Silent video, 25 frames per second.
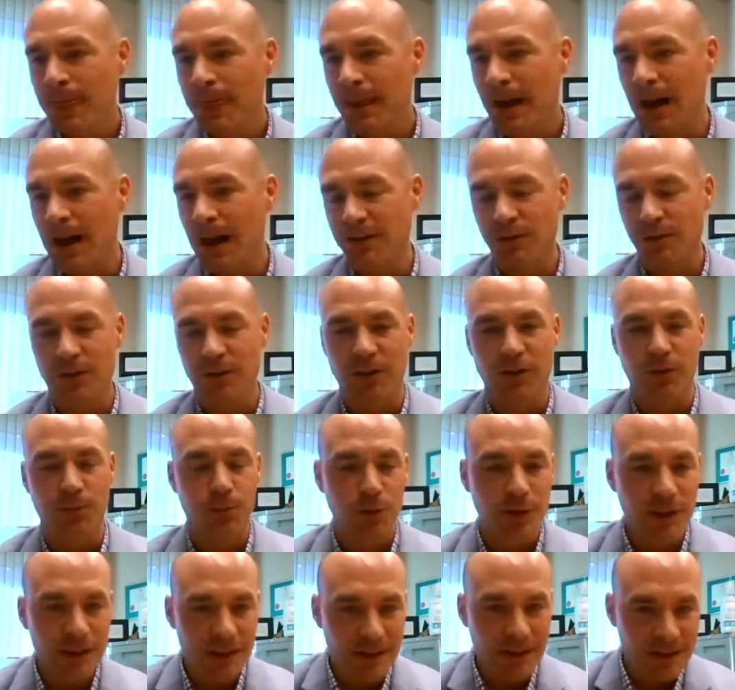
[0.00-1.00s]
Uh, so these
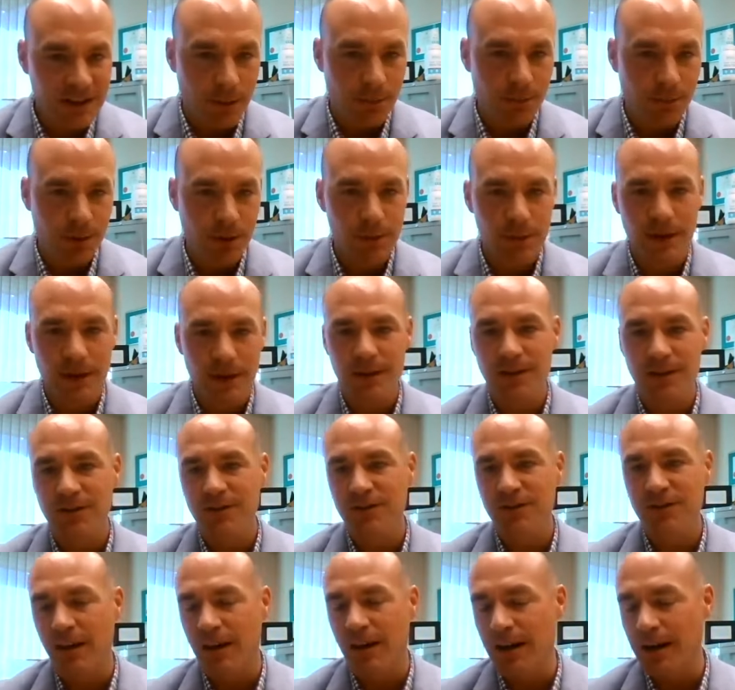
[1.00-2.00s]
pre-supplements,
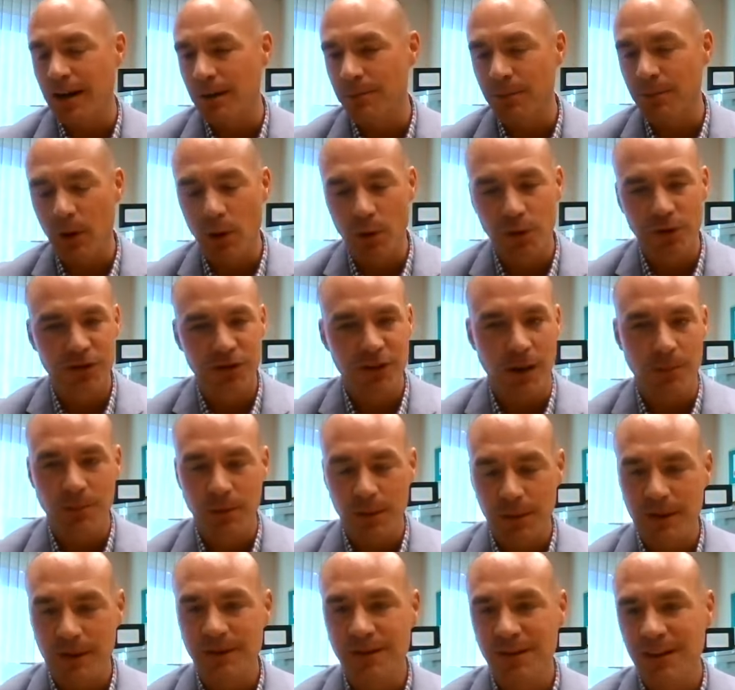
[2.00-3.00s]
uh,
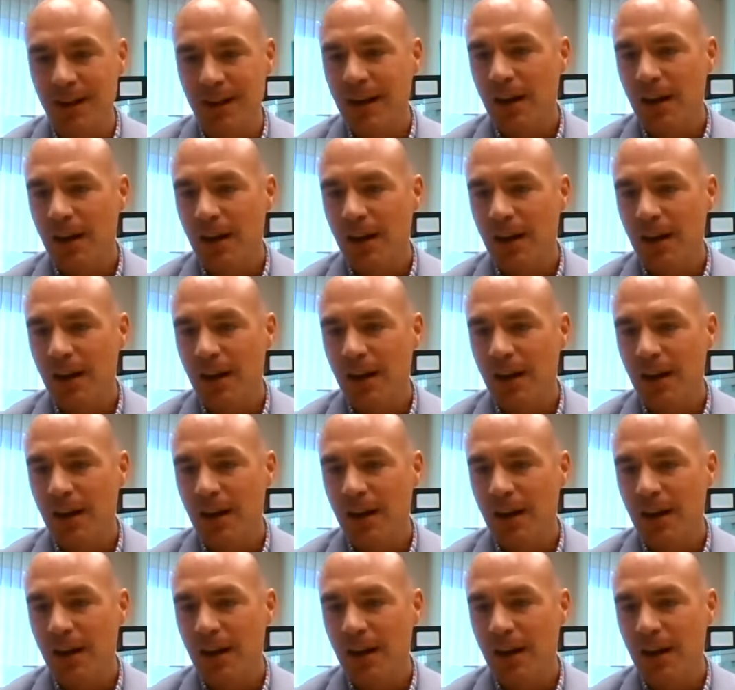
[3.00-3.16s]
post-supplements,